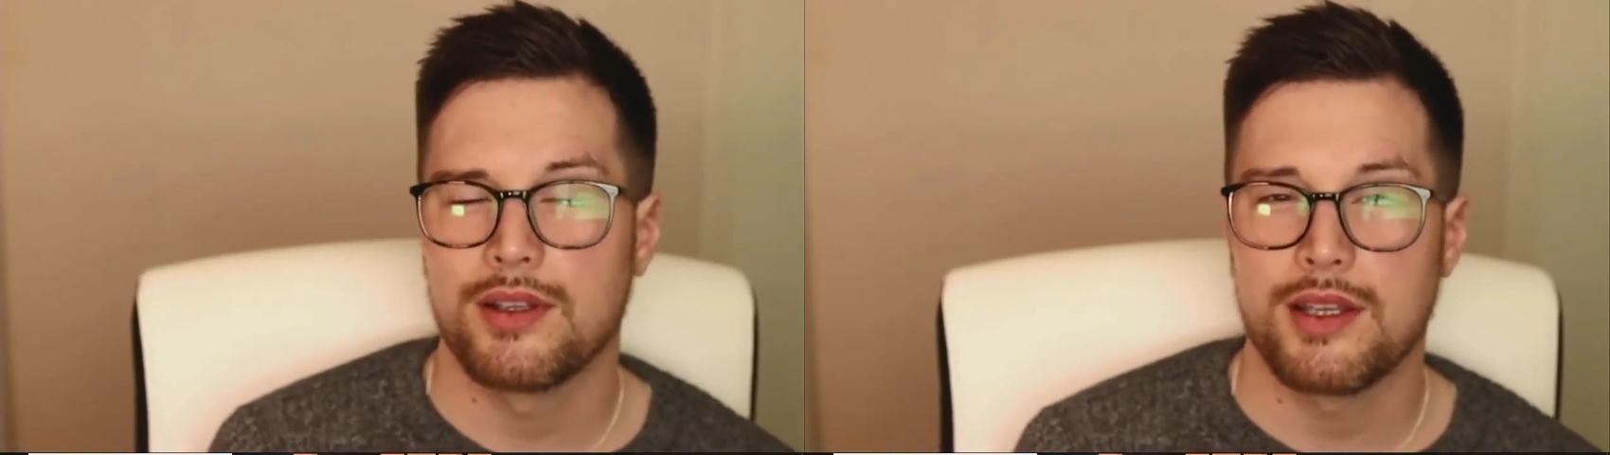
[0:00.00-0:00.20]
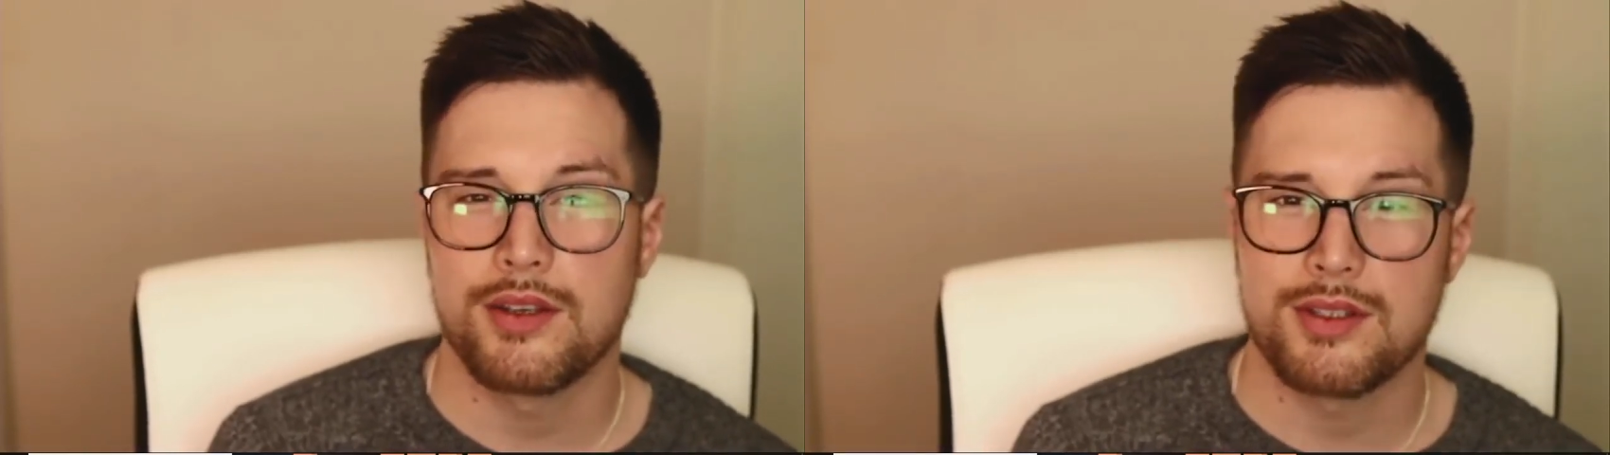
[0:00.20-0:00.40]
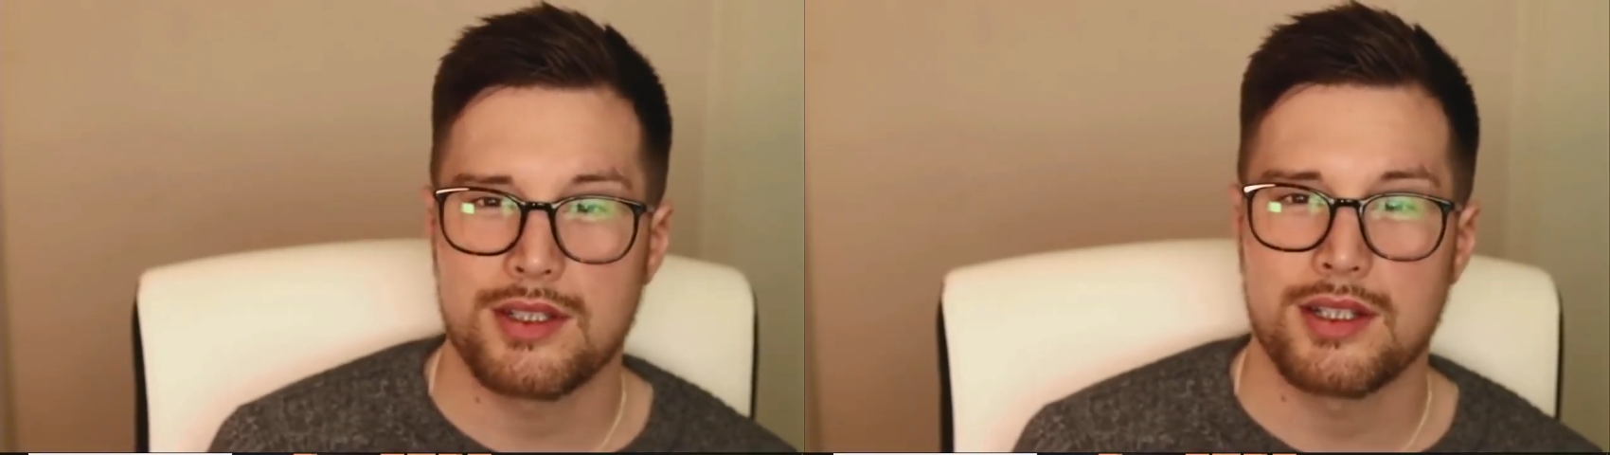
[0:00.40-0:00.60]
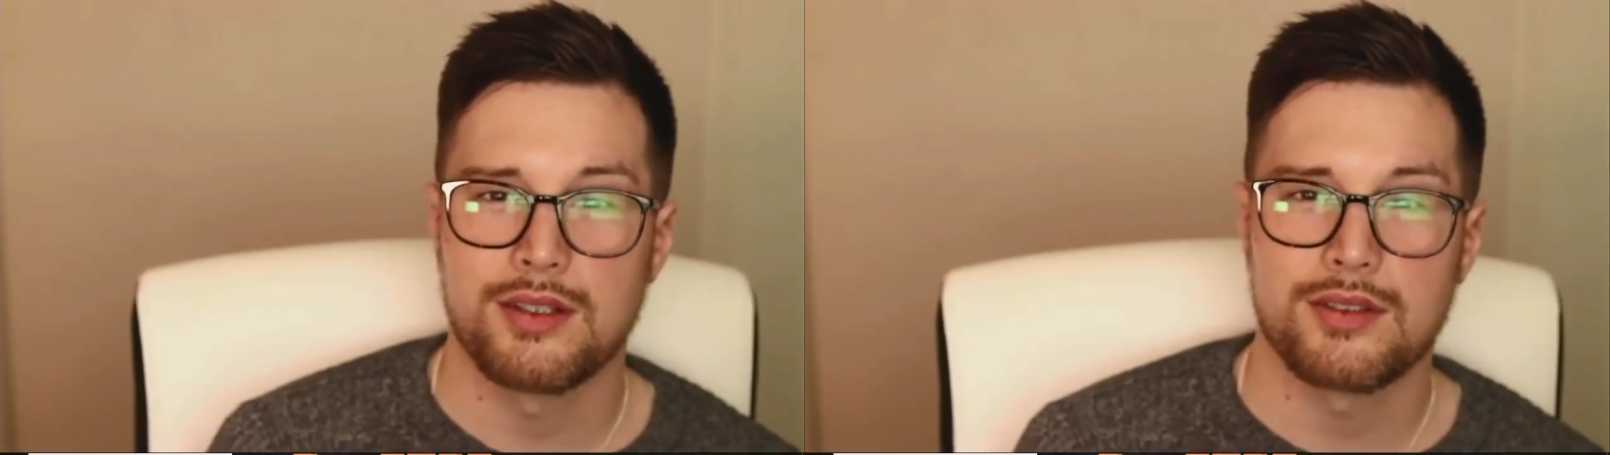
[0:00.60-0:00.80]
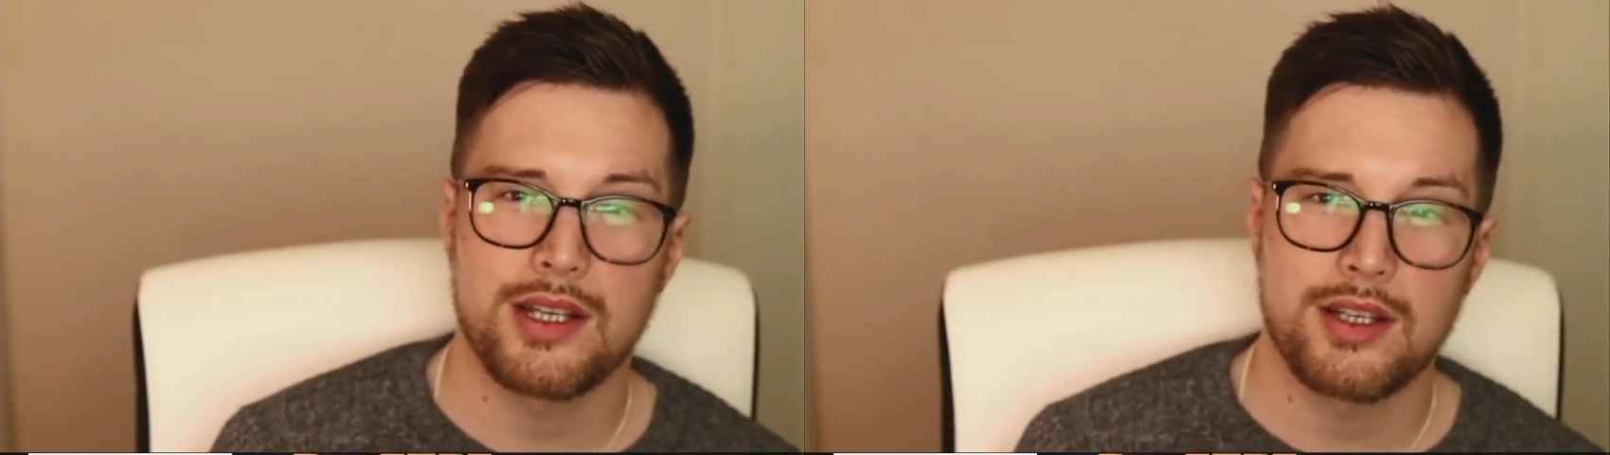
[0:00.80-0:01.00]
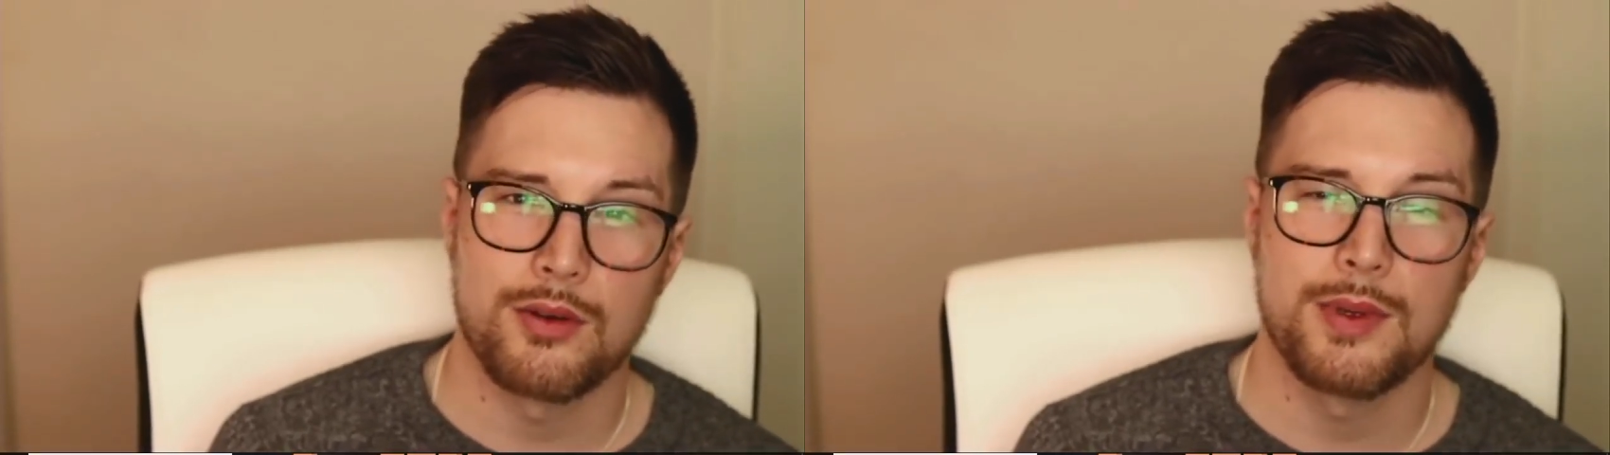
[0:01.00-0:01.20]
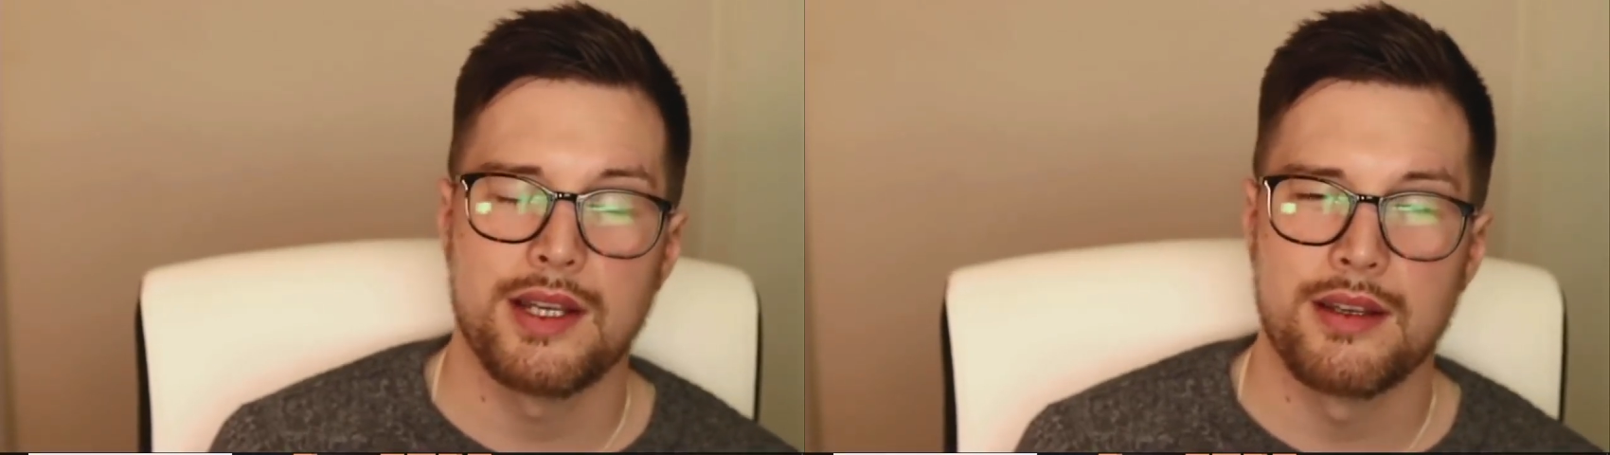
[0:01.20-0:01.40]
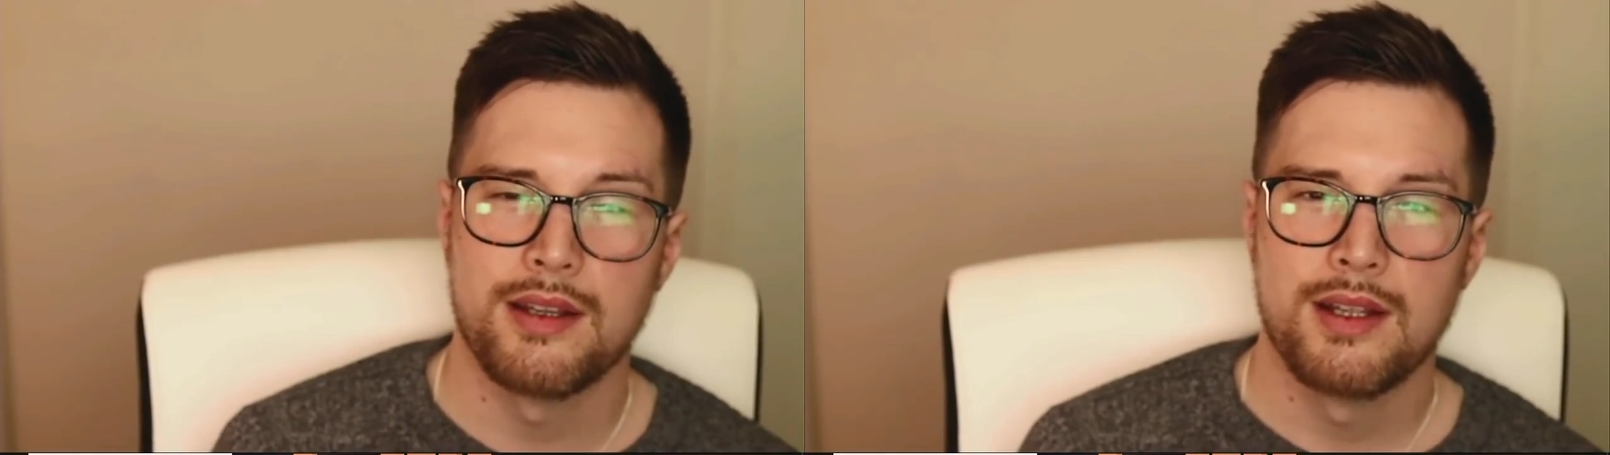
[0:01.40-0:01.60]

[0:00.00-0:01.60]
They used to still say, come in.